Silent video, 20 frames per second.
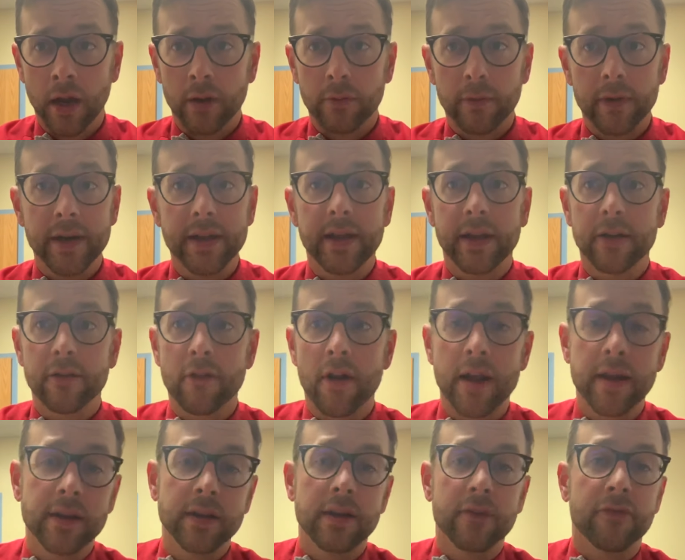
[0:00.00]
reading and
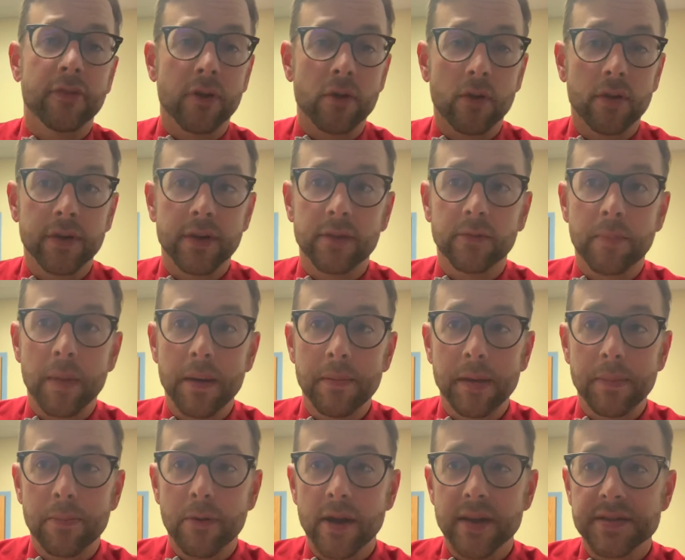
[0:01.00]
writing difficulties may be
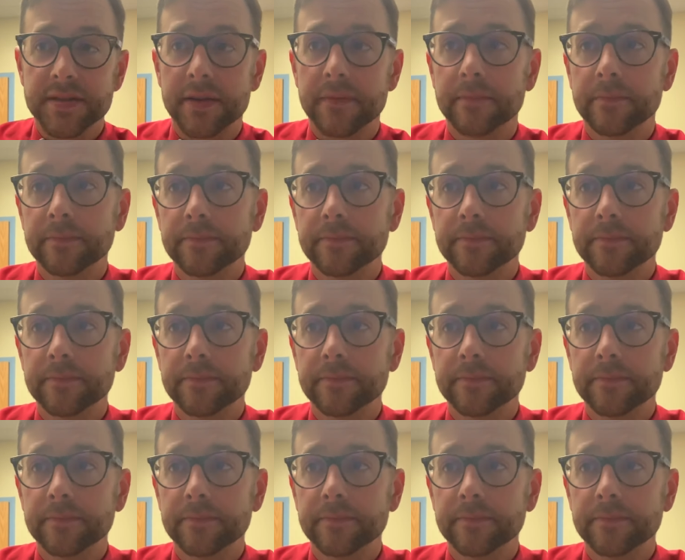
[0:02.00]
present.